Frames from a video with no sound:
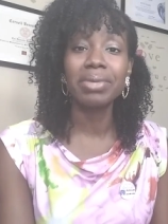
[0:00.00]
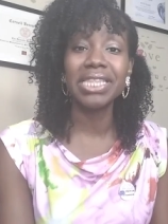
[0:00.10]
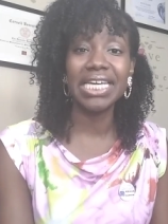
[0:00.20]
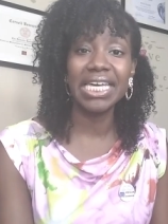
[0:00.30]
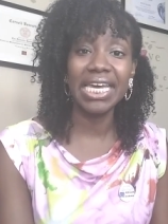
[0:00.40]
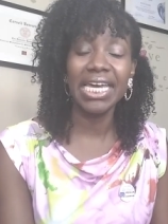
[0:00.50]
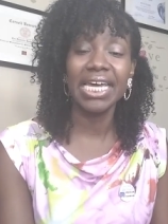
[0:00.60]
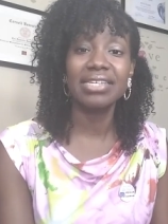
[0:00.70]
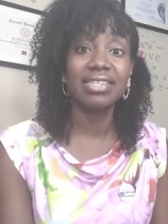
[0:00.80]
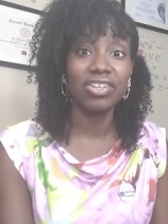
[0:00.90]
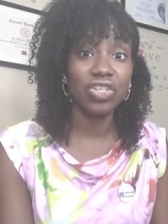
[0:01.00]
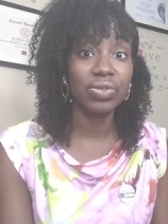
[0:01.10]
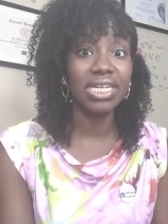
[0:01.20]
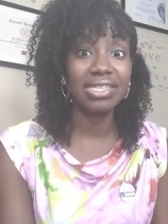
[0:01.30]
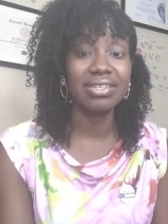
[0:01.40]
but the key is that
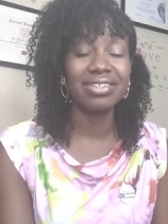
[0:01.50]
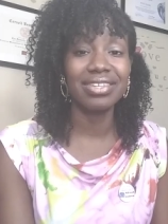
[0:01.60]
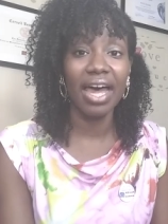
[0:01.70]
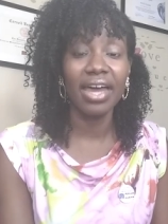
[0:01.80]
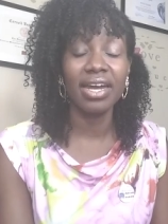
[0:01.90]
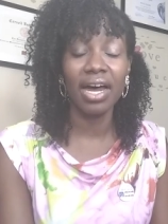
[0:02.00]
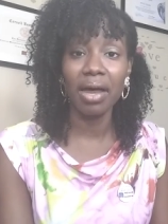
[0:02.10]
you'll need to sign